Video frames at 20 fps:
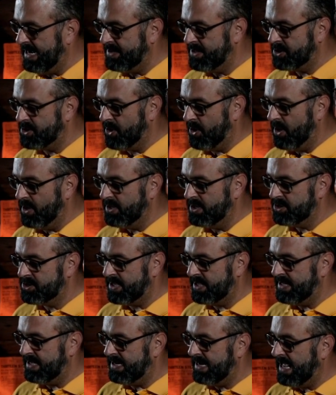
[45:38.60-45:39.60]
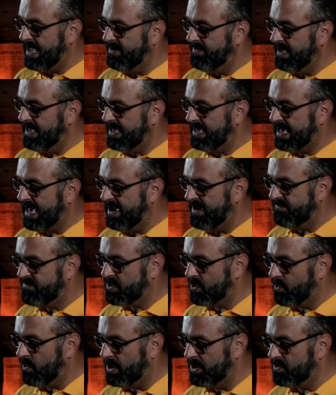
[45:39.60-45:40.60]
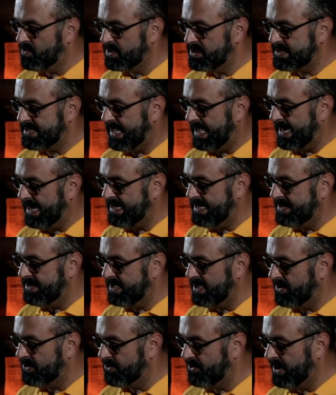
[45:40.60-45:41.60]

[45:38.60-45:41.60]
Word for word: and the darkness, and the name he gave to one was night, and the other